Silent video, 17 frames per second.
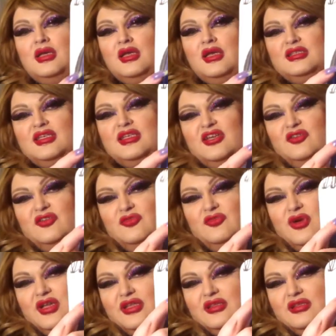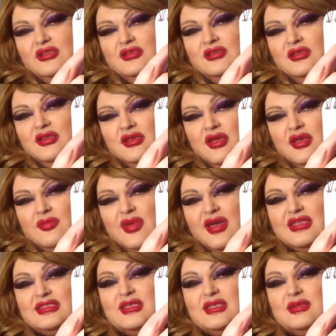I tell you what, it might
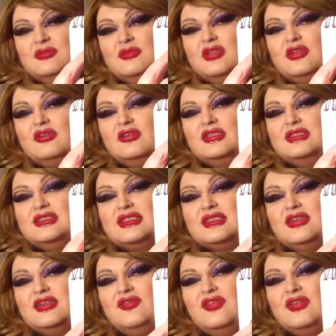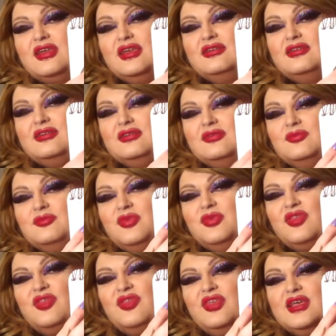seem a little insignificant, but
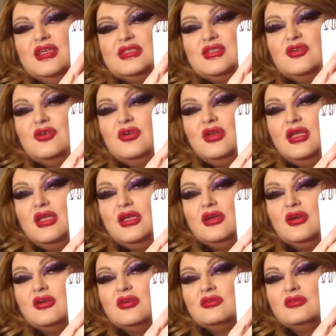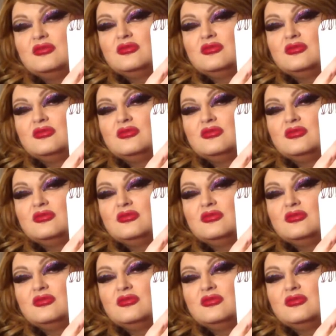this hood here